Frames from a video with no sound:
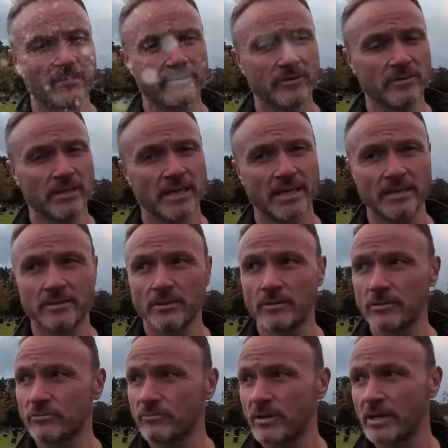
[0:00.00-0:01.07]
if you need to.
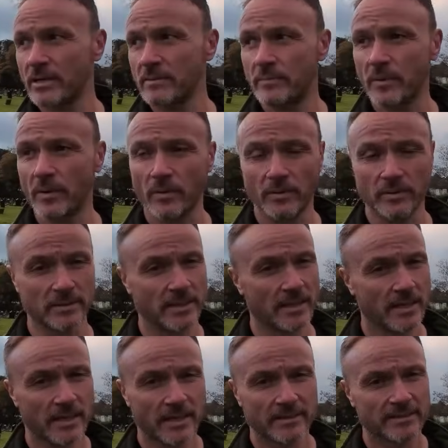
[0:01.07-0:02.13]
It's really important.
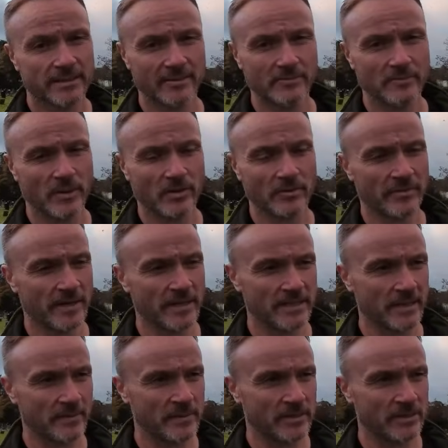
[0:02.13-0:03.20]
Don't bottle things
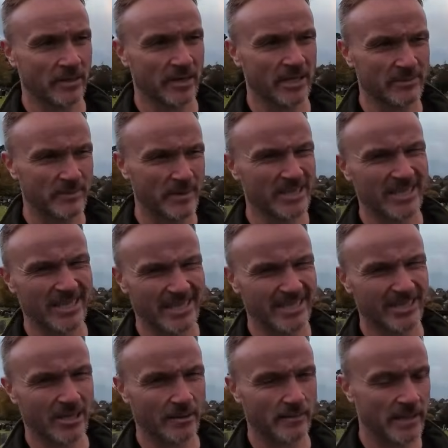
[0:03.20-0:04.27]
up inside, especially
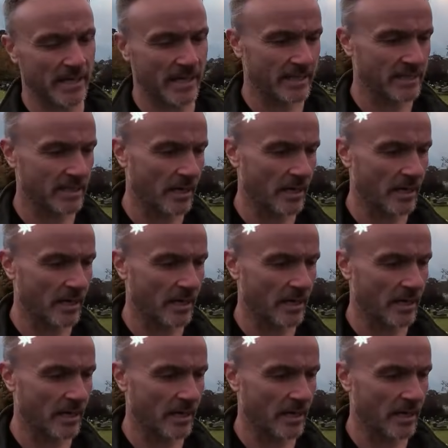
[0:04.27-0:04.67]
this time of year. It's